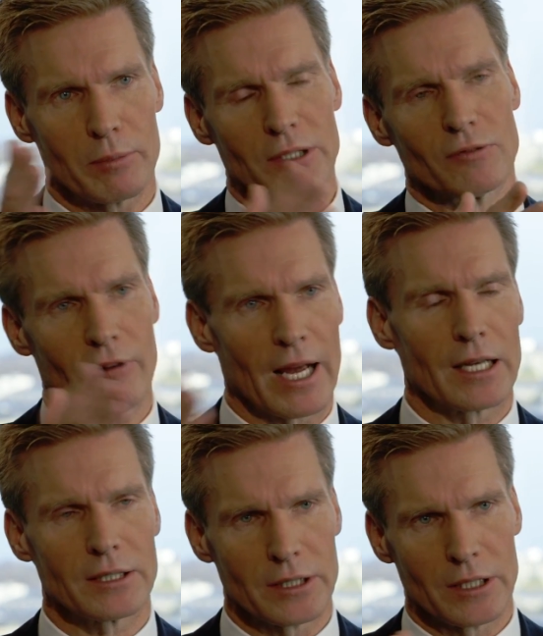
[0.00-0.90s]
but it's
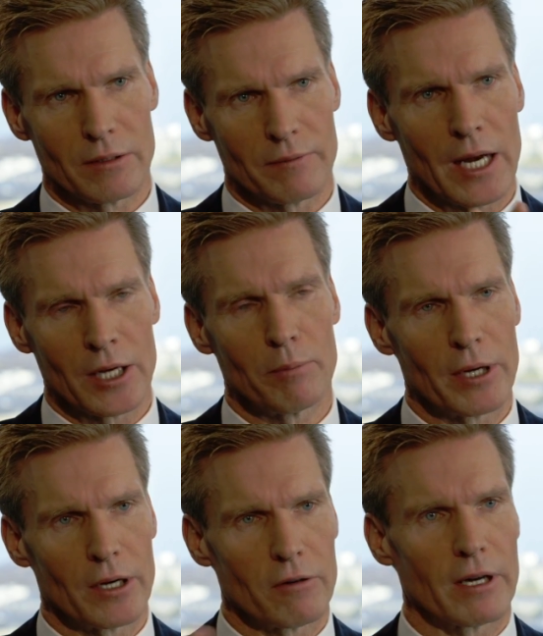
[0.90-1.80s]
reality of
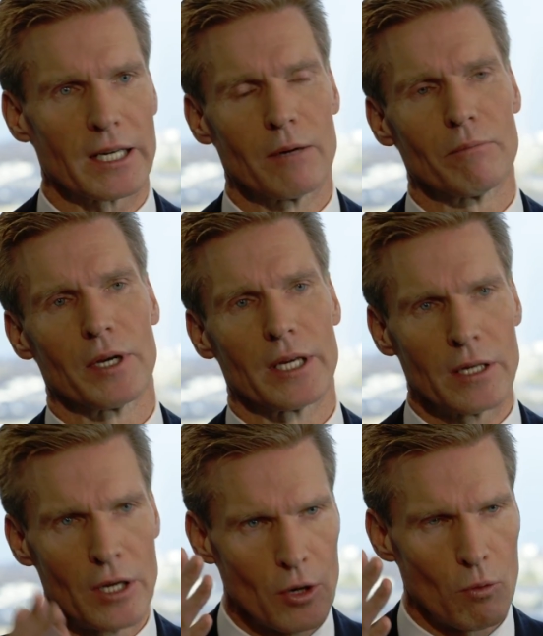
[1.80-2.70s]
underpinning a great company,